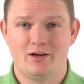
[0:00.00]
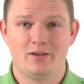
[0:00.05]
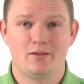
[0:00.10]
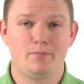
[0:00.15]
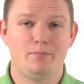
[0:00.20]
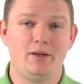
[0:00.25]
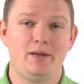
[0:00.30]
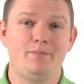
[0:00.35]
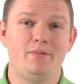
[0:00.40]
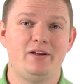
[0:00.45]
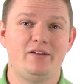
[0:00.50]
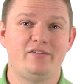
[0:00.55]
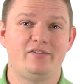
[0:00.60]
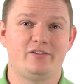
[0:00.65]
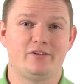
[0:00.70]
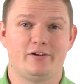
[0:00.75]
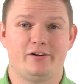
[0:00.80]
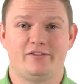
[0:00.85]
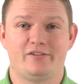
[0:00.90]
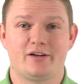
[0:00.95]
The BB
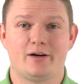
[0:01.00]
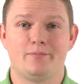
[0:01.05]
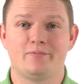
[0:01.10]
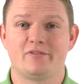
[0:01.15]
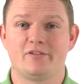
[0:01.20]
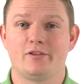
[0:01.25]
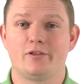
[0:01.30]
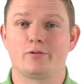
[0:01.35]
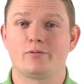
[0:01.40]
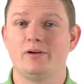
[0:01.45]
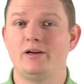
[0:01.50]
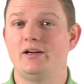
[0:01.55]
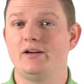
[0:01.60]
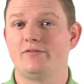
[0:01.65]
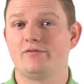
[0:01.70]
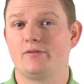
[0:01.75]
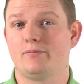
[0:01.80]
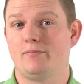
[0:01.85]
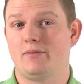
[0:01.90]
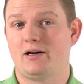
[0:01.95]
Series comes in three
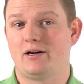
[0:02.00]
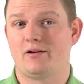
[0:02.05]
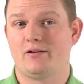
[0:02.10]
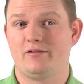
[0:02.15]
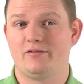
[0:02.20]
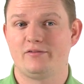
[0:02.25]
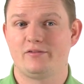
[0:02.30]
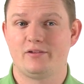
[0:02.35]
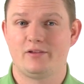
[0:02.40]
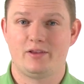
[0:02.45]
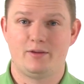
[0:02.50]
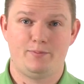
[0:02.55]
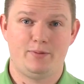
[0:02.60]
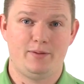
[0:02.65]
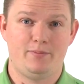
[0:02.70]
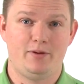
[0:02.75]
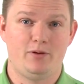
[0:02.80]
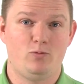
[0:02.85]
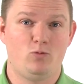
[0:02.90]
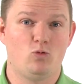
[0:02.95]
different models, the
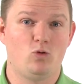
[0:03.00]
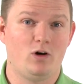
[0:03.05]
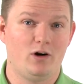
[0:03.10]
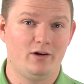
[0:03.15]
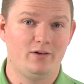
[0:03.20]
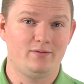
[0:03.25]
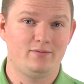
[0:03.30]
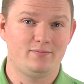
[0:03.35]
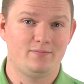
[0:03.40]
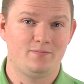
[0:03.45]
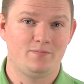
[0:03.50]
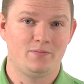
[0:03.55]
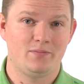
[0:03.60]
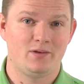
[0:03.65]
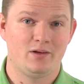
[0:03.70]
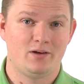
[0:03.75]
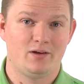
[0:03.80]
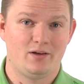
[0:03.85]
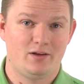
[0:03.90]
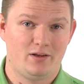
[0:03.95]
BB1,
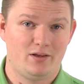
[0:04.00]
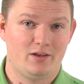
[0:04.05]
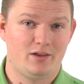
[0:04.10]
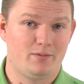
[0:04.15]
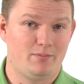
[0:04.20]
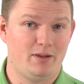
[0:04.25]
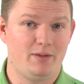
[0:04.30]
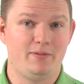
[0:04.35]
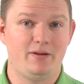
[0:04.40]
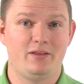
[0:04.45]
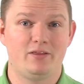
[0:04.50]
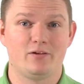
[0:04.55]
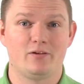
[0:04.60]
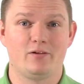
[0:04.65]
the